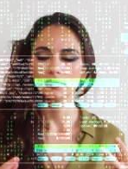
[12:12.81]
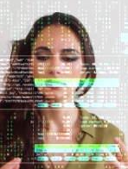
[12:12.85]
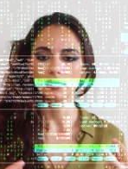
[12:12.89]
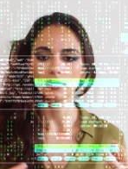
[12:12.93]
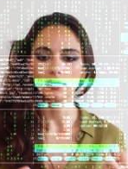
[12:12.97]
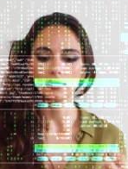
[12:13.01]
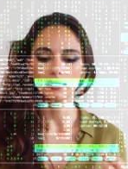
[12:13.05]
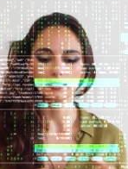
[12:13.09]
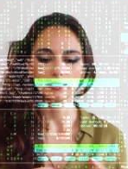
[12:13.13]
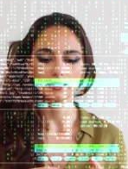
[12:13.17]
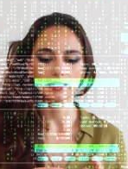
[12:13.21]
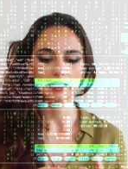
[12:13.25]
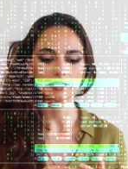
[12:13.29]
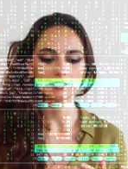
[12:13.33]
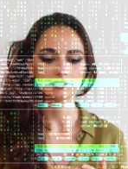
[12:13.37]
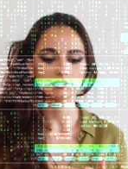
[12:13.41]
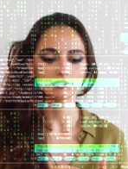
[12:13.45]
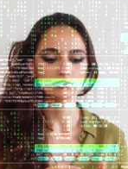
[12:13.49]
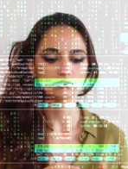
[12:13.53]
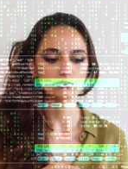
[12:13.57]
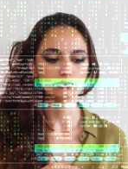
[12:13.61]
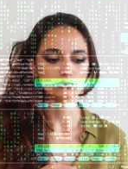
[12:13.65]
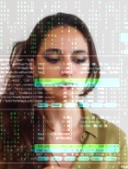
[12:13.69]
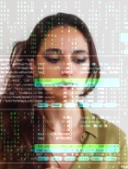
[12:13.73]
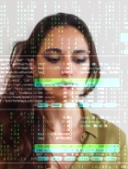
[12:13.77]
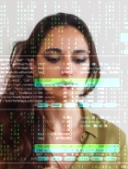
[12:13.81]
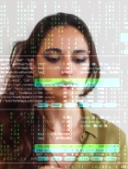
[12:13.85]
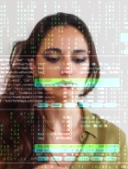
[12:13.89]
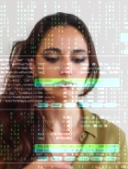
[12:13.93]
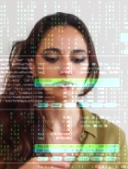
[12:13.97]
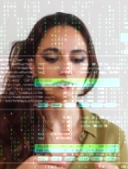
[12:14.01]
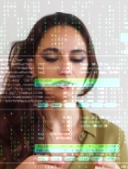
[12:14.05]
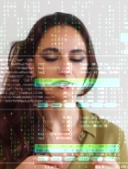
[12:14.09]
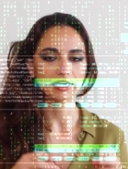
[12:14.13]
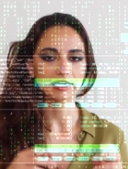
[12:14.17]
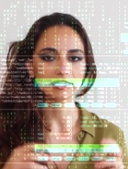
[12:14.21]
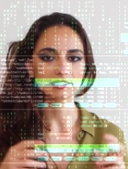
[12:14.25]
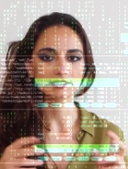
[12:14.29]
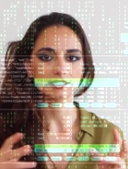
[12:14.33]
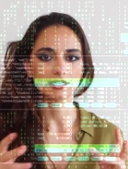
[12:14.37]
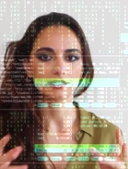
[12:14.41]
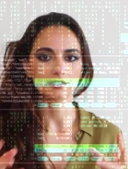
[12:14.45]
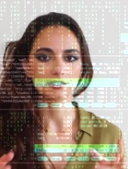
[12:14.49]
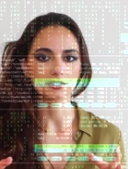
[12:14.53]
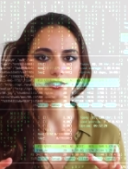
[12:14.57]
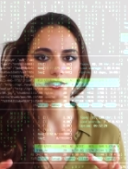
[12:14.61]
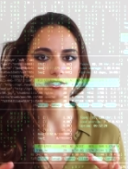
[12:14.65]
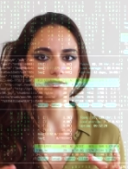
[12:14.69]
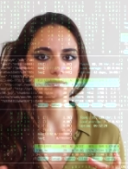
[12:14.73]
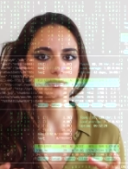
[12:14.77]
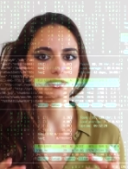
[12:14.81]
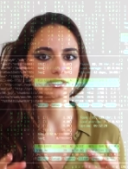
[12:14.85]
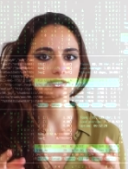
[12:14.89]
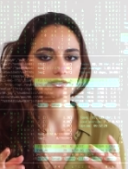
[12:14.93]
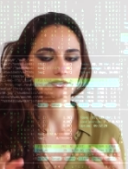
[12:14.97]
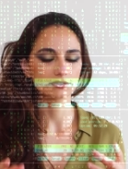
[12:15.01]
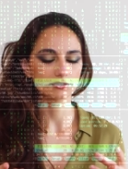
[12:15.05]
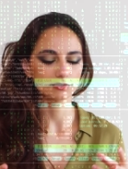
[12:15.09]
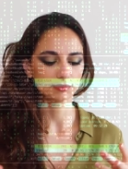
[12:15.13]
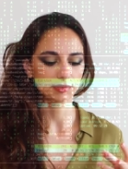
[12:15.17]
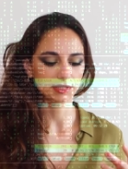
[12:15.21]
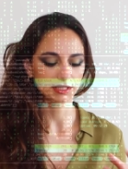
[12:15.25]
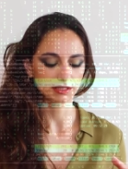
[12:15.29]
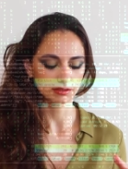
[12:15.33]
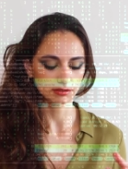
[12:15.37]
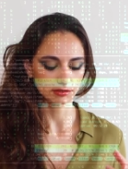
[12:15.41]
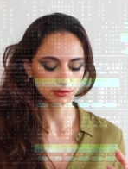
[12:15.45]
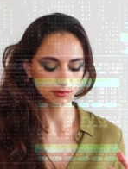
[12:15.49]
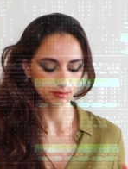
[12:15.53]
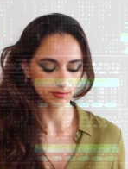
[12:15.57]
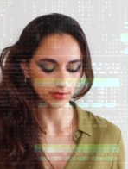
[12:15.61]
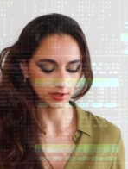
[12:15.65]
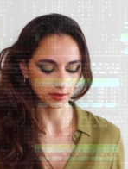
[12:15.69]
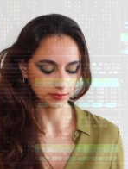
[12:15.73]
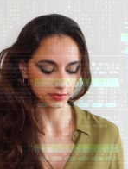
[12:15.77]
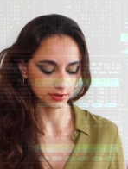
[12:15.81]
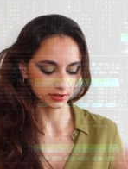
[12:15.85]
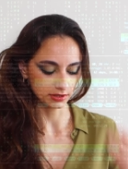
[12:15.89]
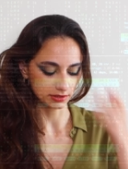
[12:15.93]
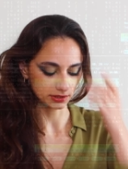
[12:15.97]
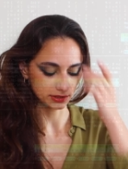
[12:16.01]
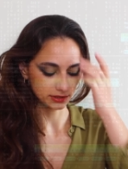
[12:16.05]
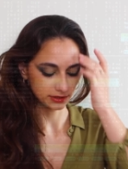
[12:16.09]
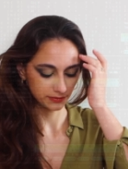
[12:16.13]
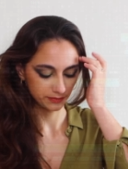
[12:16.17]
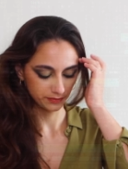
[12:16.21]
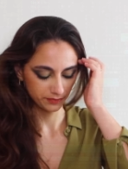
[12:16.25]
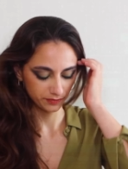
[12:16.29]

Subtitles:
led to that argument to be so popular.